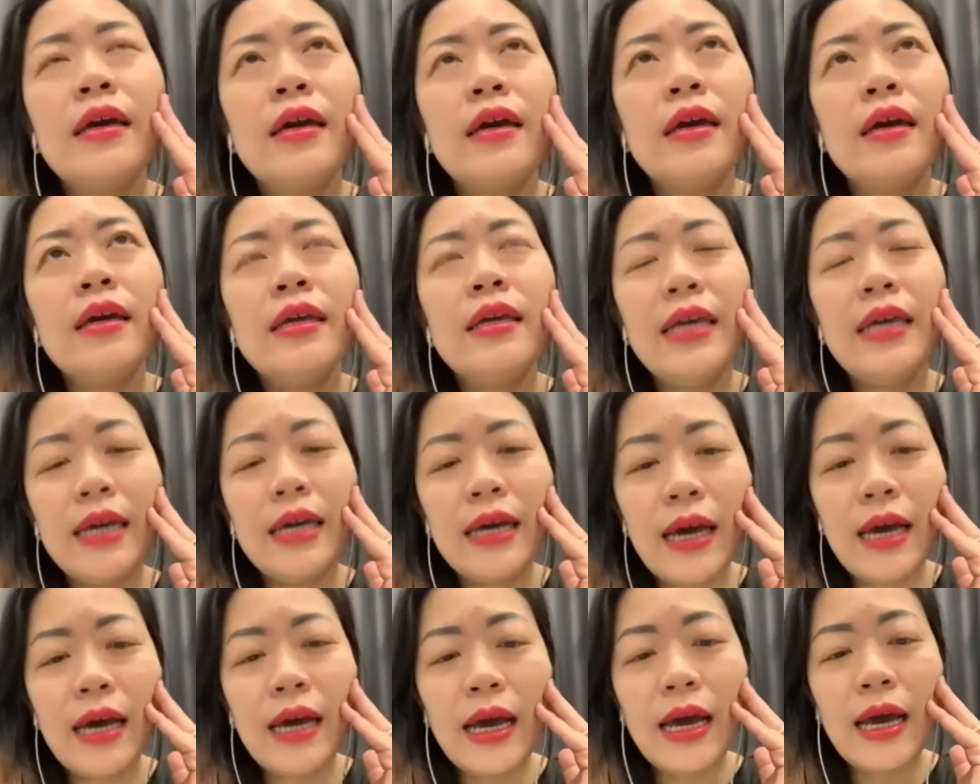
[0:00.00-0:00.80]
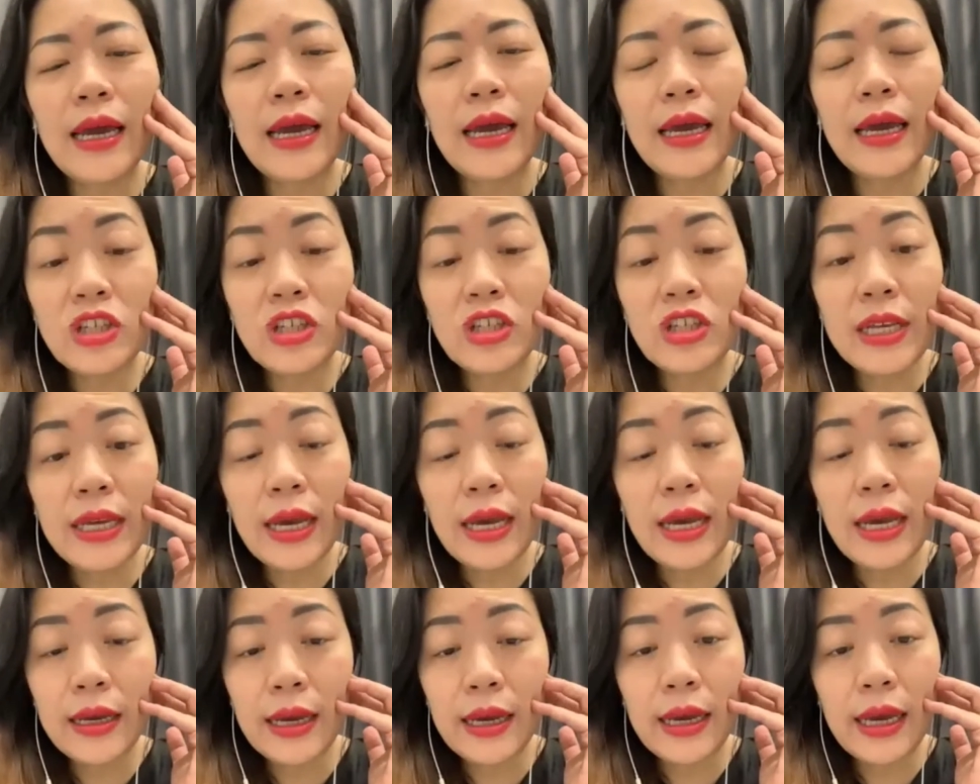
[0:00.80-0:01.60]
Yeah, I
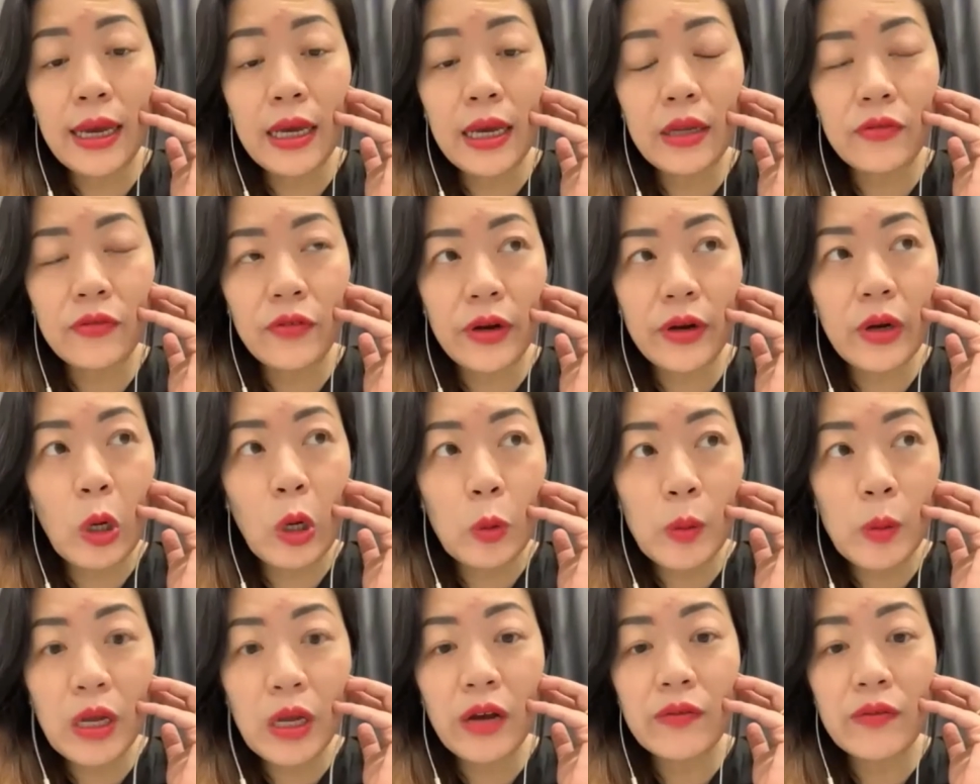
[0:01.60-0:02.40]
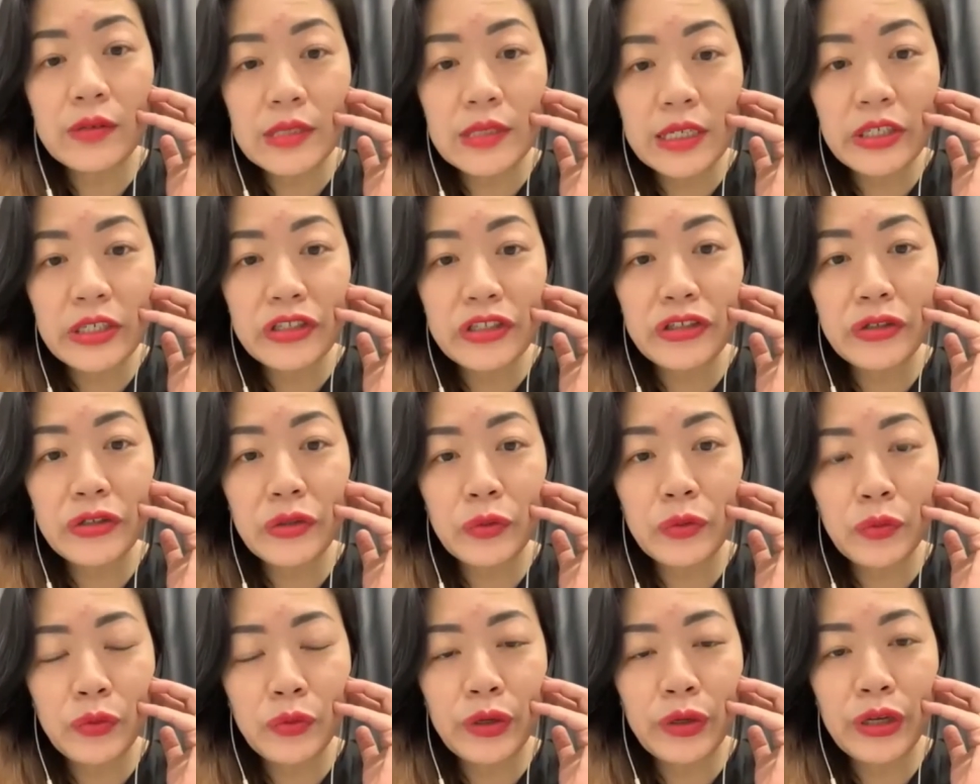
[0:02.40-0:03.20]
had a very open conversation
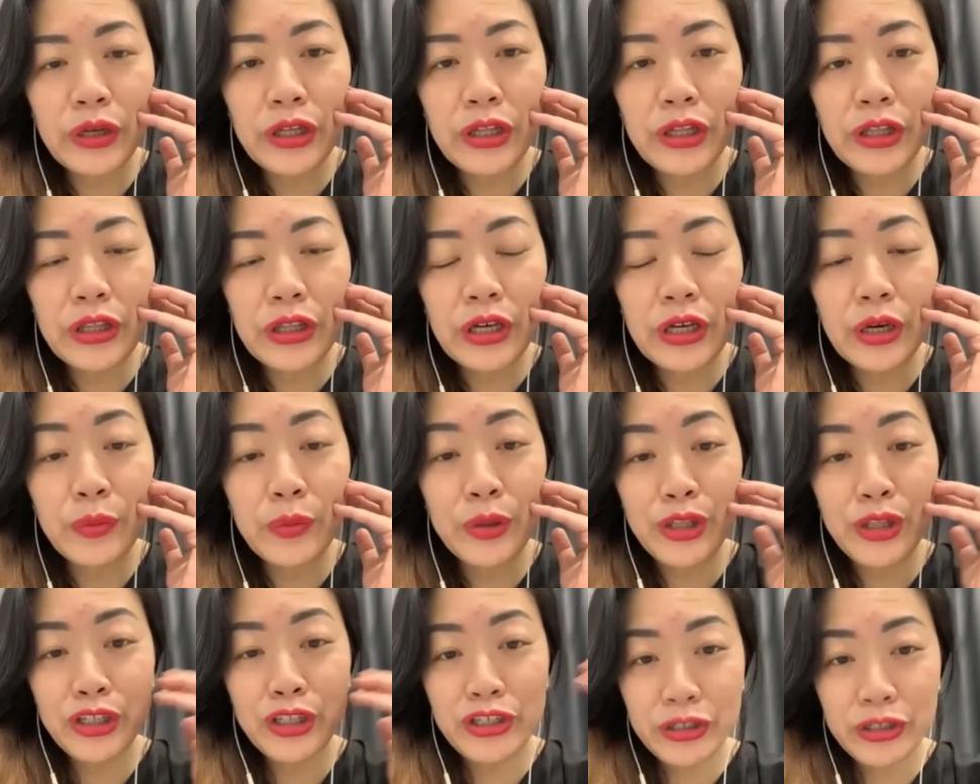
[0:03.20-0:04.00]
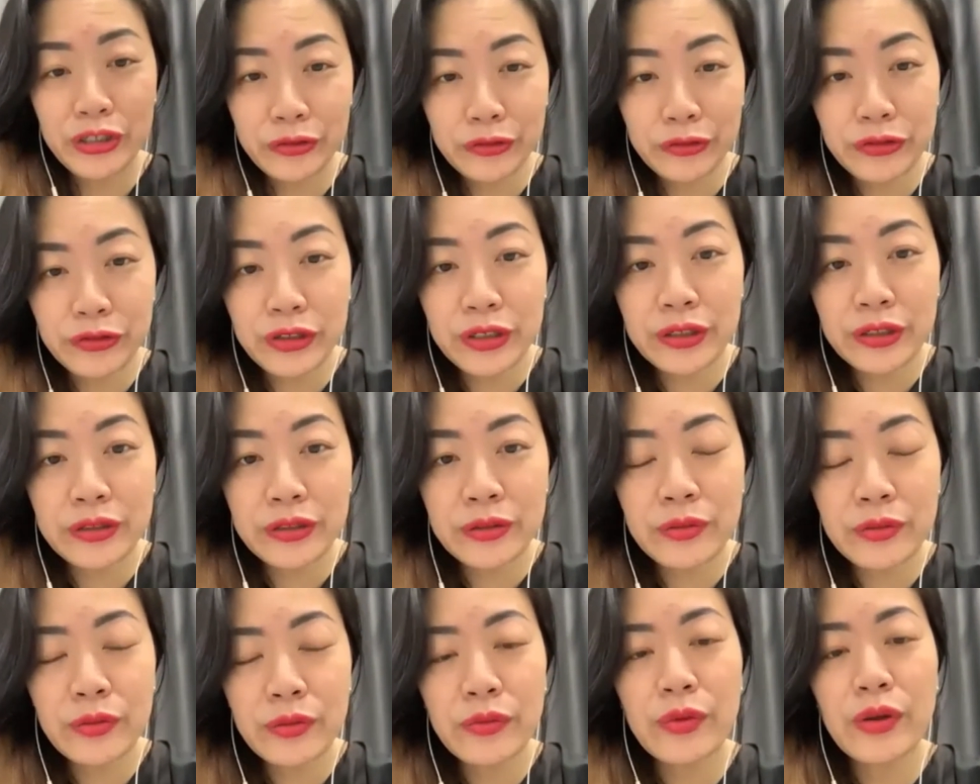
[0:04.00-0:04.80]
with the children,
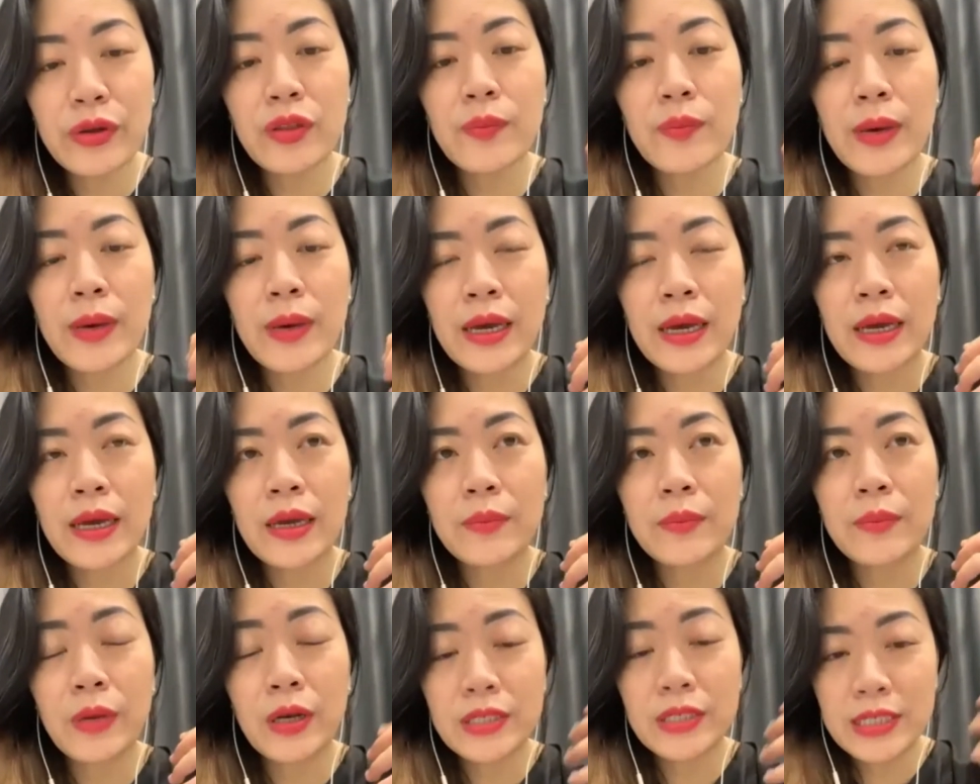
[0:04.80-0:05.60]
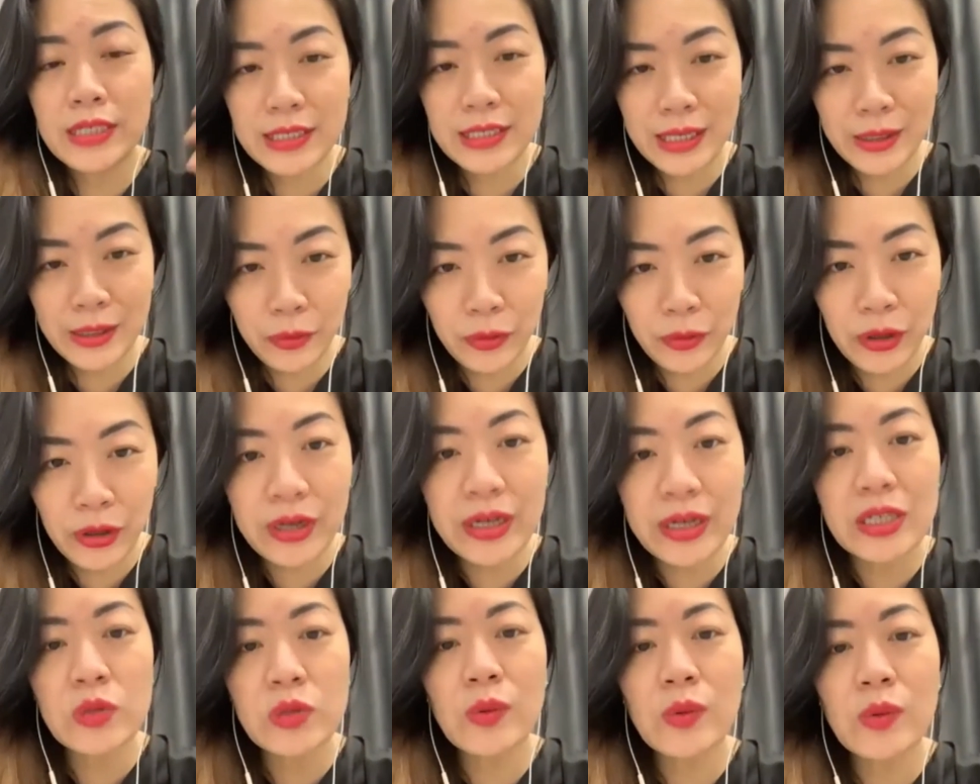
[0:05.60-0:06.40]
with my bosses at work
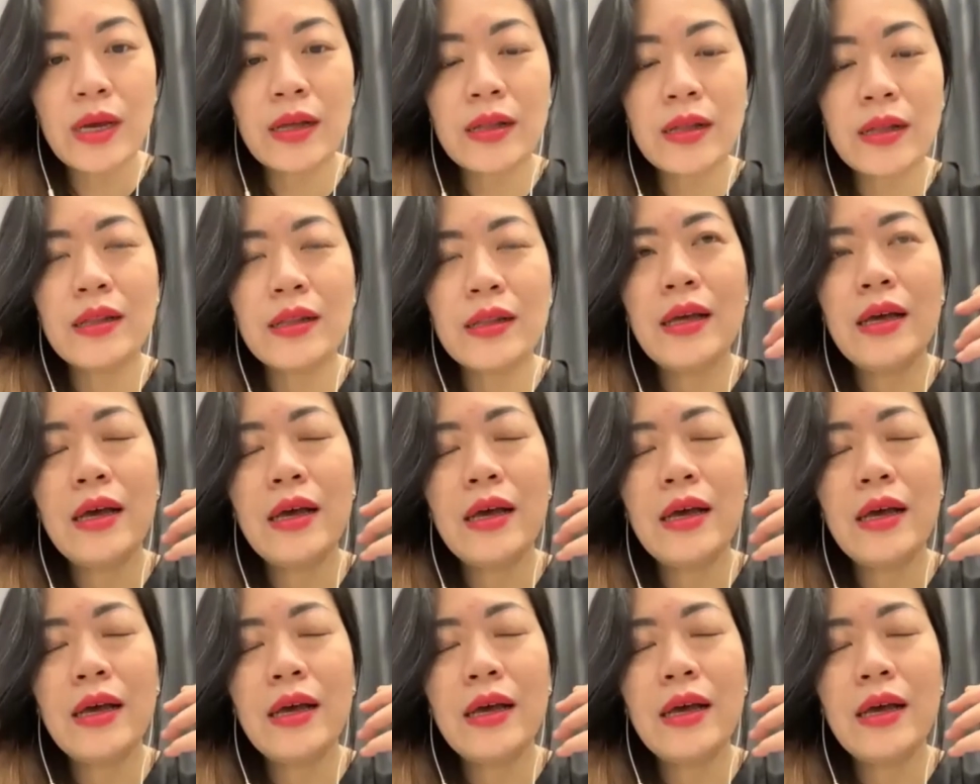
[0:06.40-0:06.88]
as well.